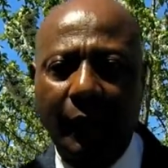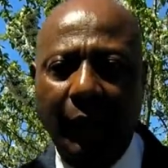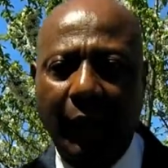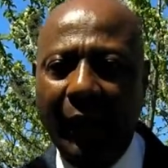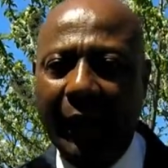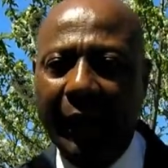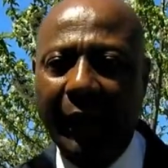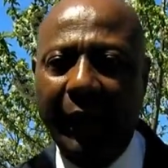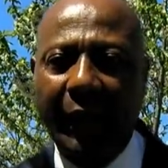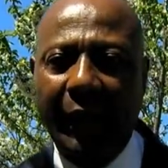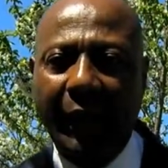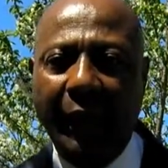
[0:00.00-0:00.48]

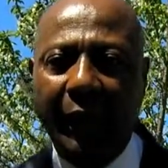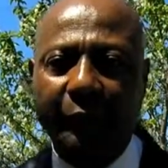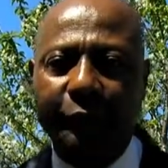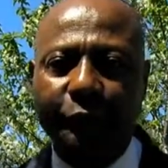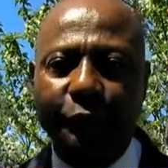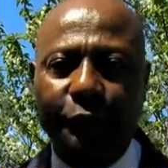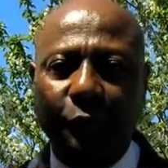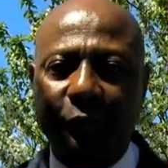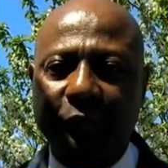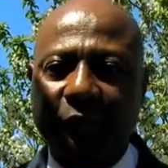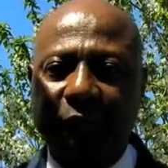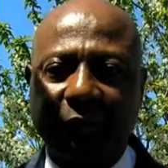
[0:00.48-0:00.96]
I have
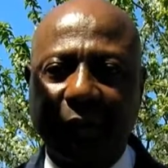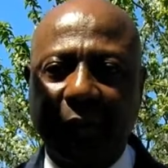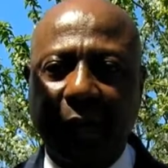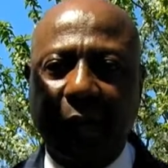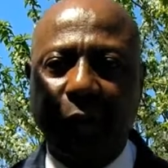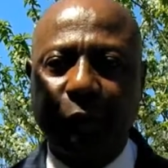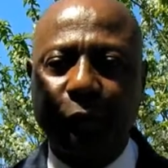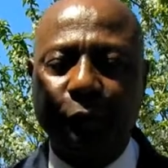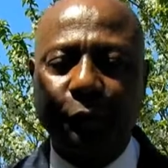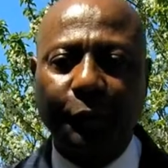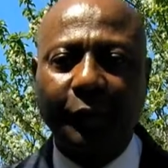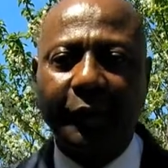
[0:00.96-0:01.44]
no
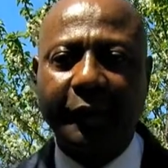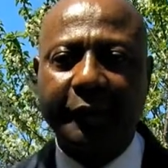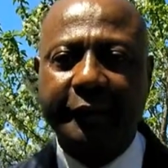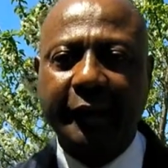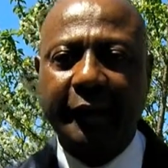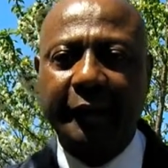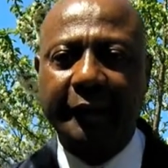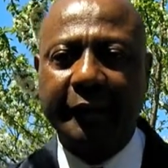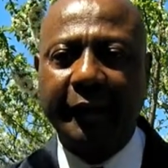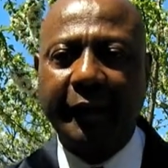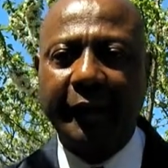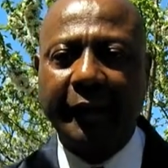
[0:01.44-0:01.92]
desire to do
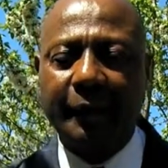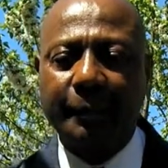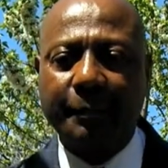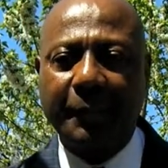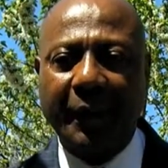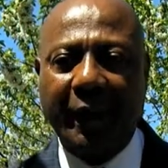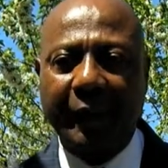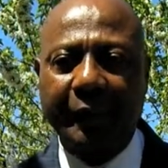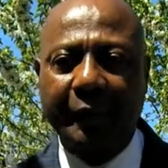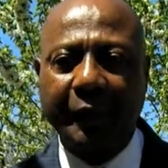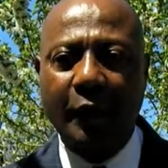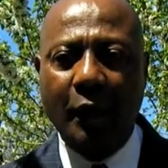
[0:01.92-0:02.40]
anything to
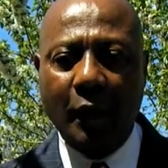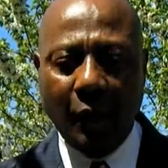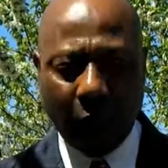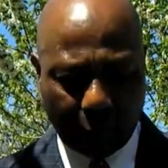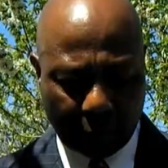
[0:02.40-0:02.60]
anybody